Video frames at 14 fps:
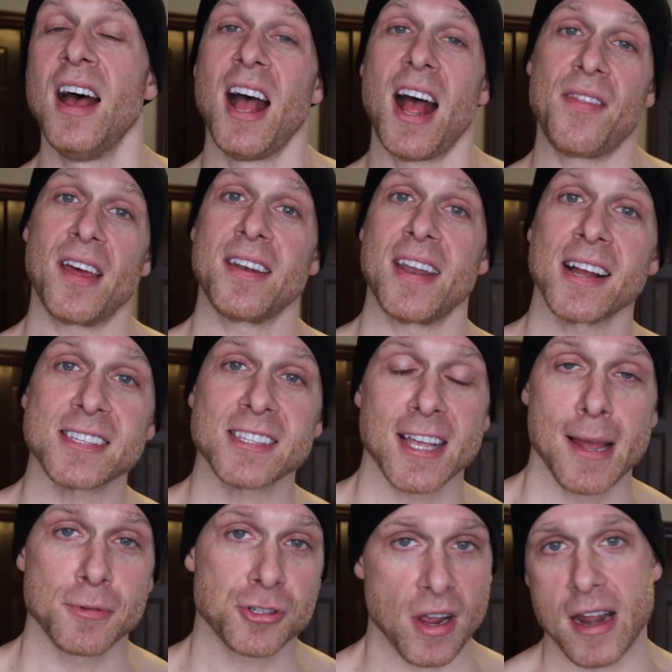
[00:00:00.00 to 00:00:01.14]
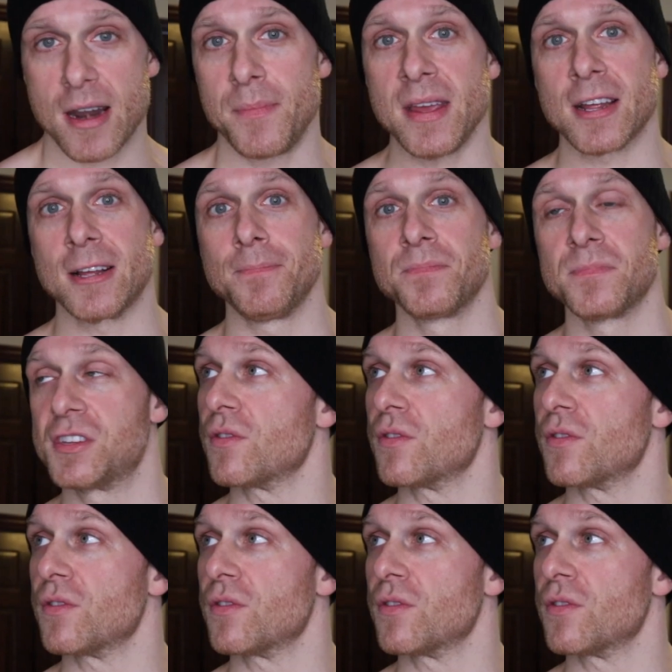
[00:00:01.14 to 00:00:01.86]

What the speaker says: and then next time try to beat it.